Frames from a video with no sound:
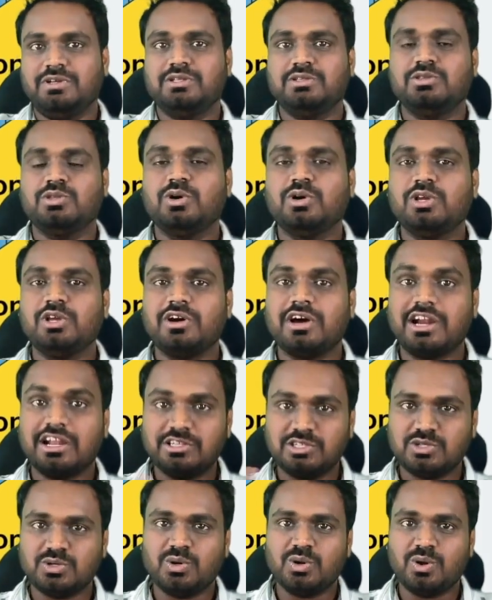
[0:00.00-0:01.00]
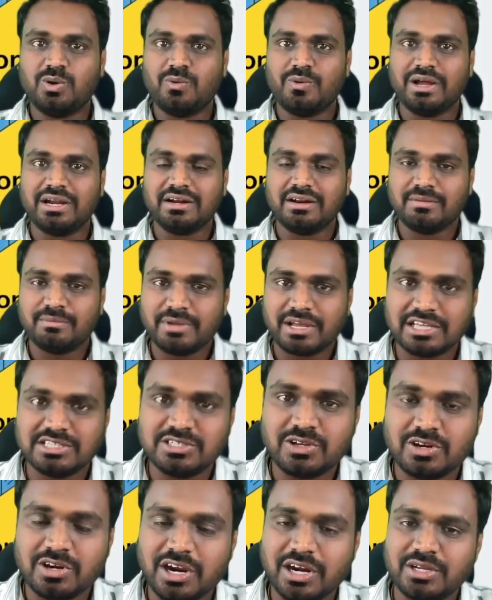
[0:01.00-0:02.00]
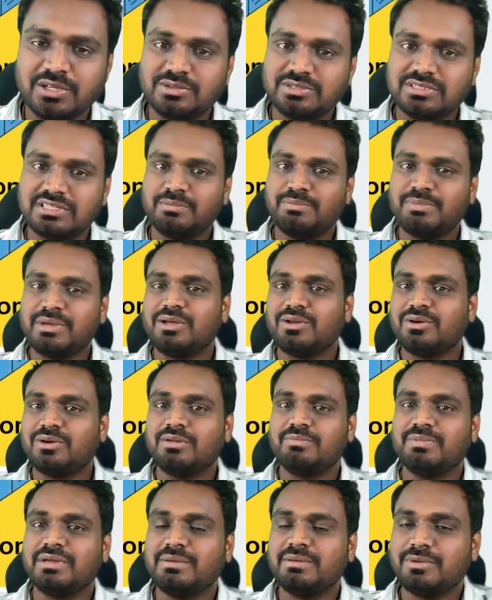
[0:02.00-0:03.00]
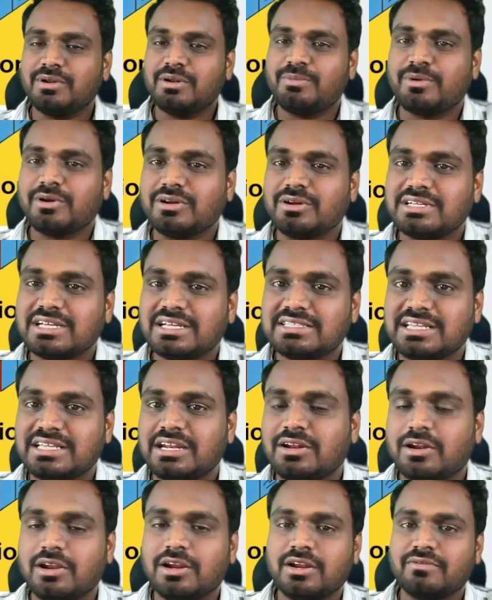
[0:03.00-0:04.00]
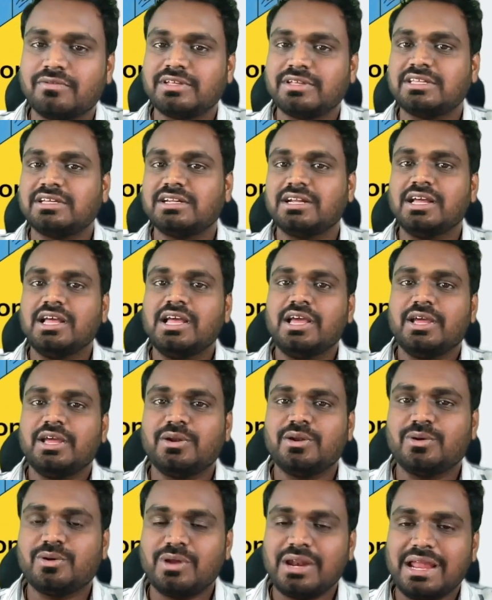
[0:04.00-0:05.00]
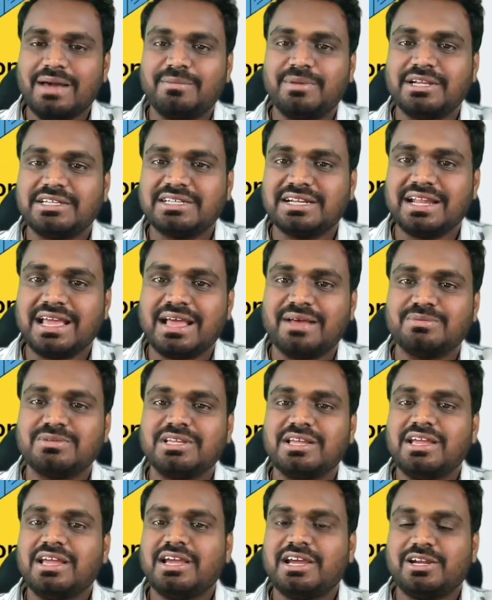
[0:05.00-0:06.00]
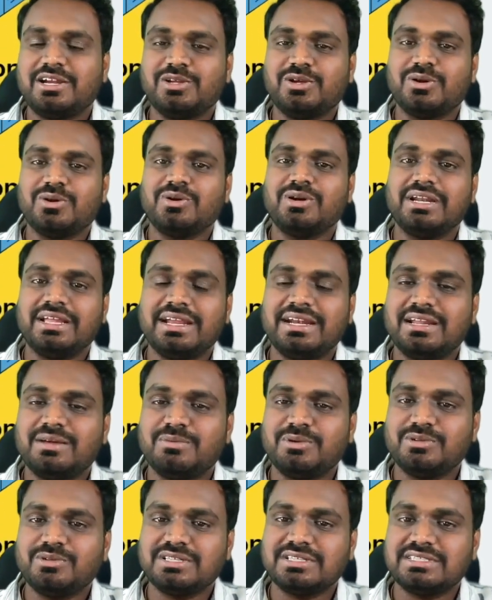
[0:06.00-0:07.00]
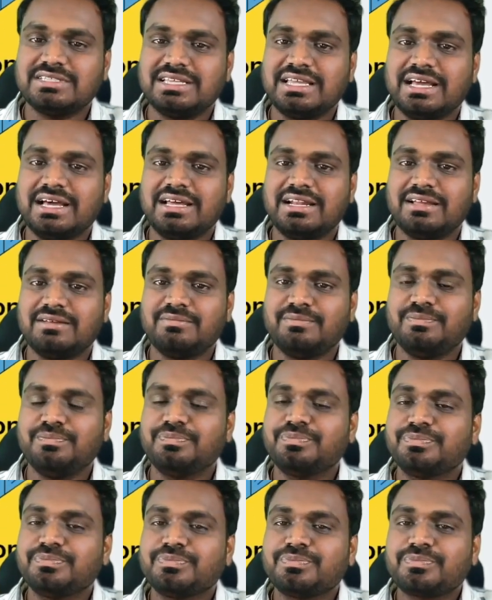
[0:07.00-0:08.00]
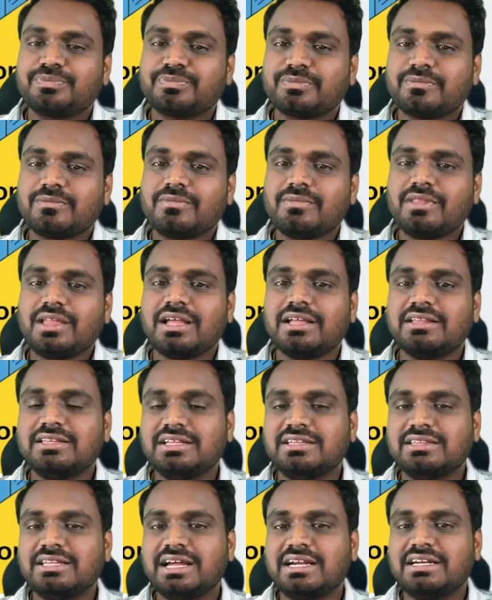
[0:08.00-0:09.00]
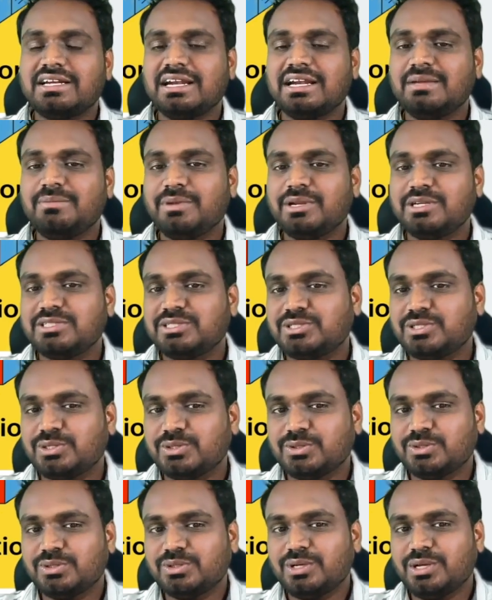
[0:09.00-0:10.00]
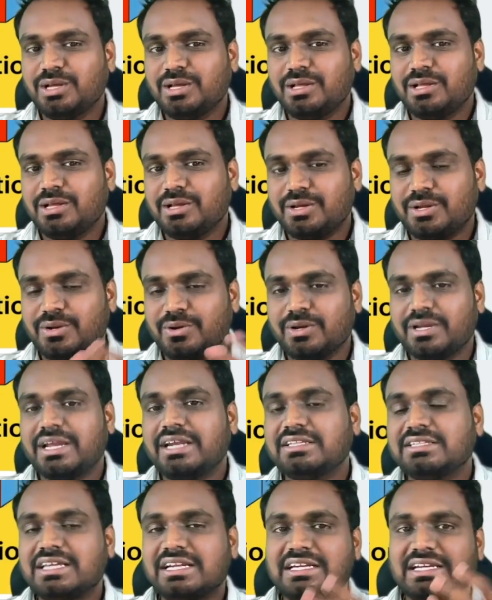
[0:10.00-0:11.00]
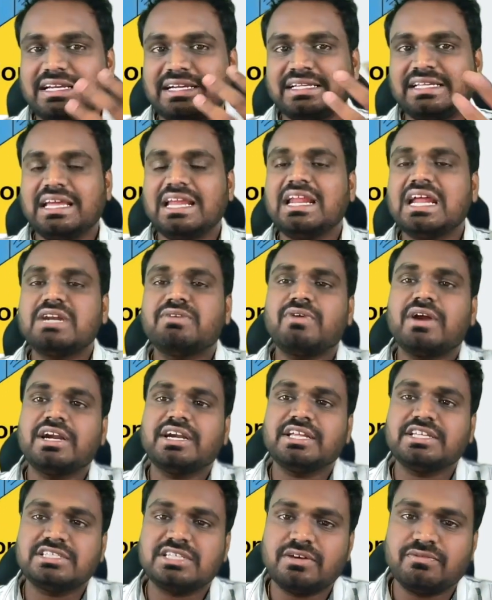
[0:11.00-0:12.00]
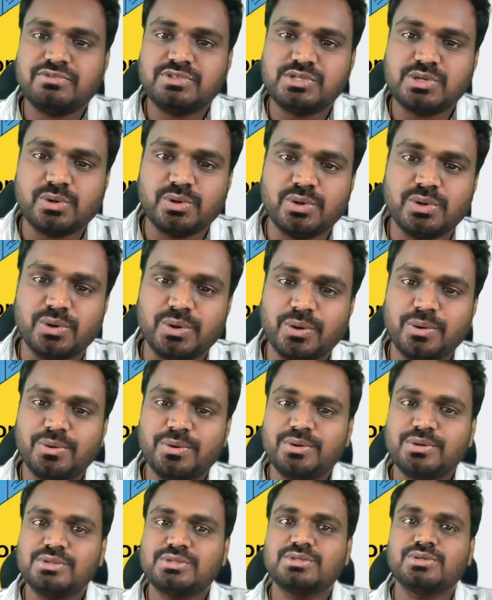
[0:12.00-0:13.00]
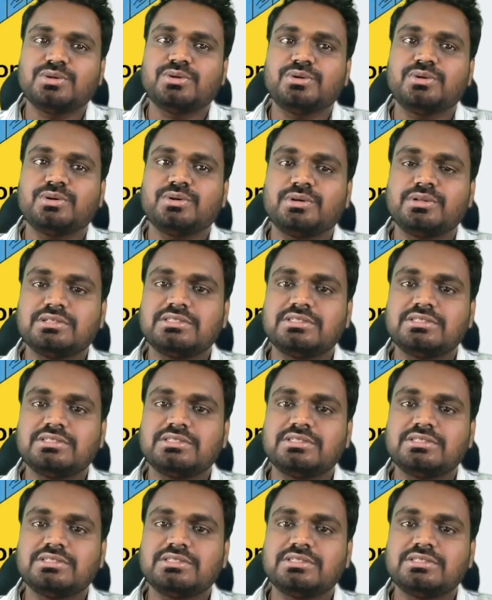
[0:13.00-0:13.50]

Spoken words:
though you are on Zoho one, because you're not using payroll, people, projects, and a lot of other collaboration apps, and you're only end up using CRM, then that limits you, get that real advantage of Zoho. So